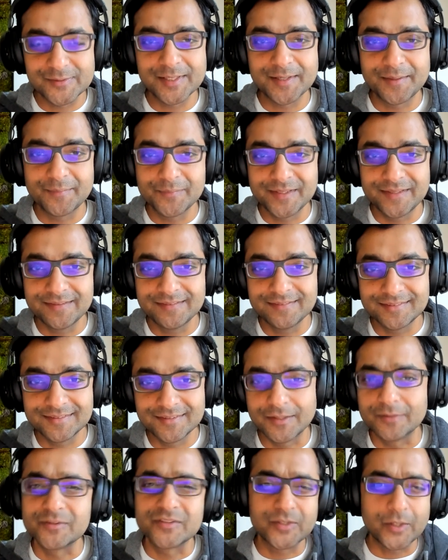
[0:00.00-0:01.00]
company.
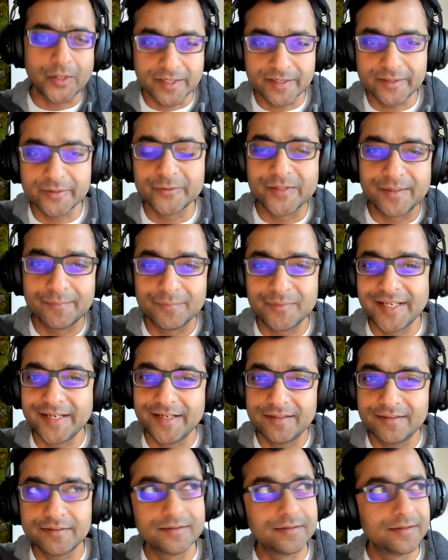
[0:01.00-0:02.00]
So I was talking to them
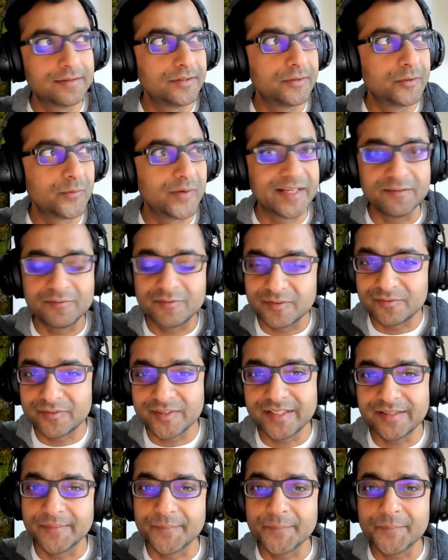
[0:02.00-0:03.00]
late
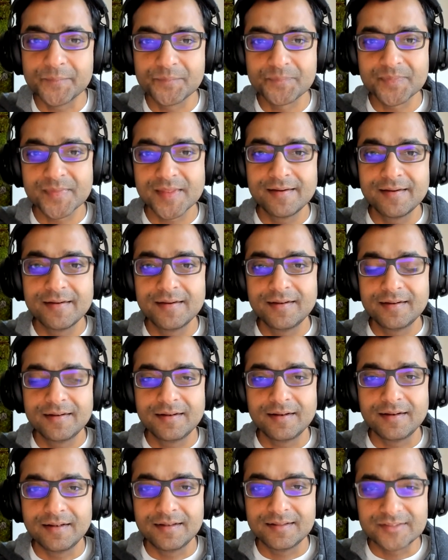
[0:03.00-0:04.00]
2015.
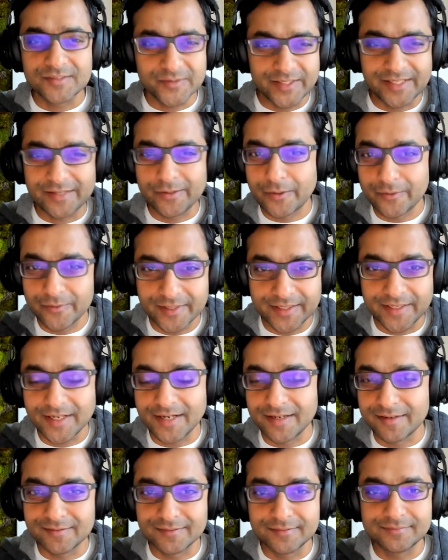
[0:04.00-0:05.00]
And so they already
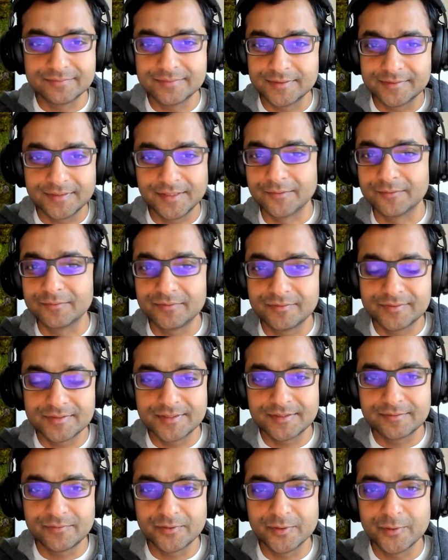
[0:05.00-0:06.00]
had a you know
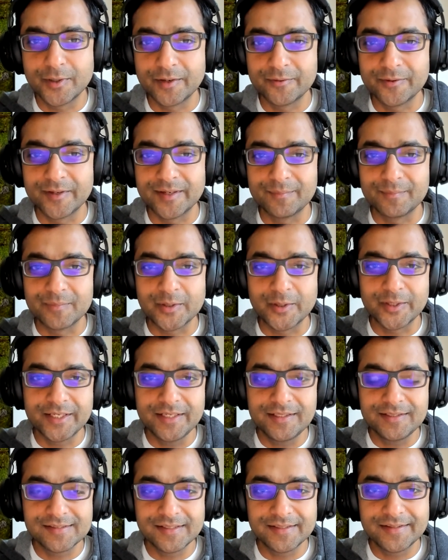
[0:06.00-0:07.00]
few hundred
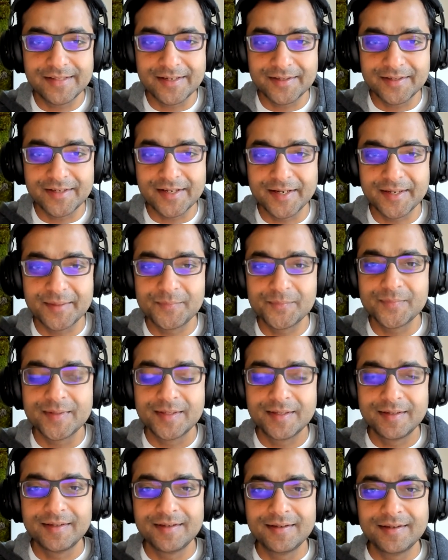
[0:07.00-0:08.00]
employees at that time
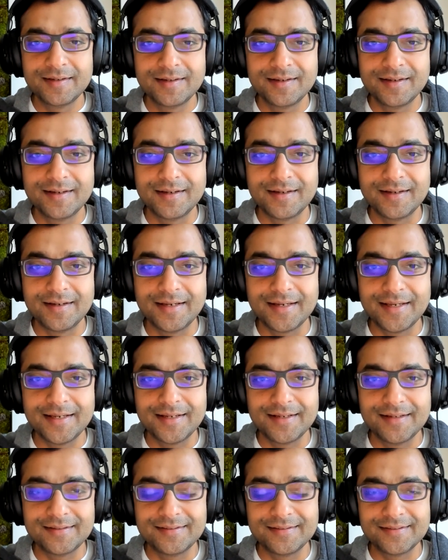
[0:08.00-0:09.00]
uh,
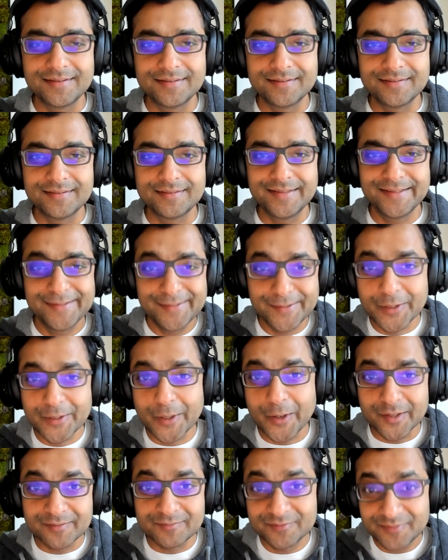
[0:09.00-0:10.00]
and uh, they did
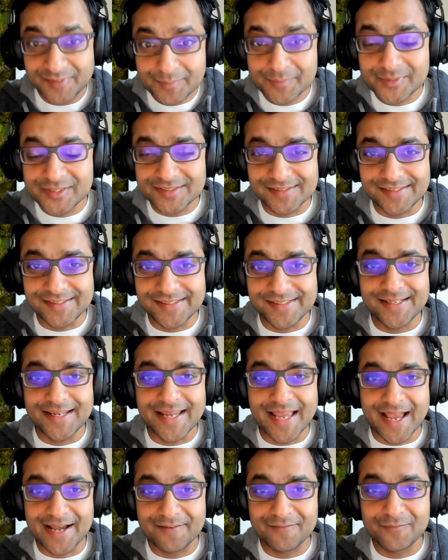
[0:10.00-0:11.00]
not famously
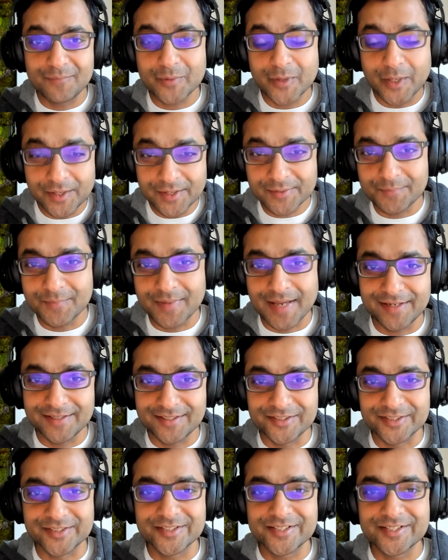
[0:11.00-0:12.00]
have product
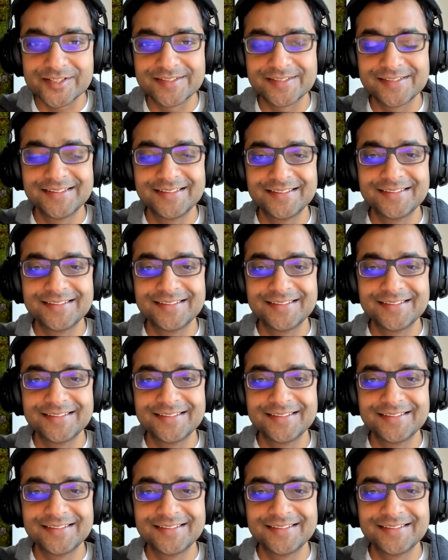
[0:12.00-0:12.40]
managers,